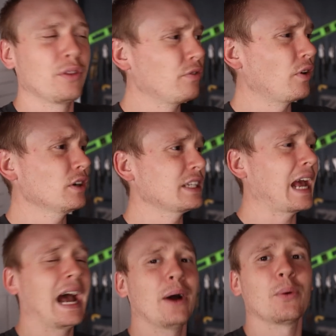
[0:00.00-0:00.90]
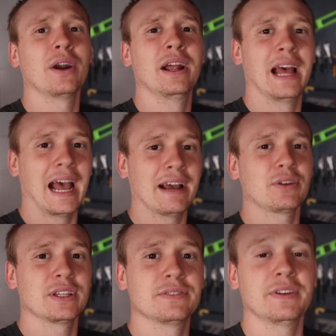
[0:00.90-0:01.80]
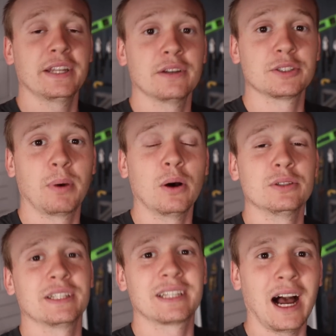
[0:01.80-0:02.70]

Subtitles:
first hour after this video is posted,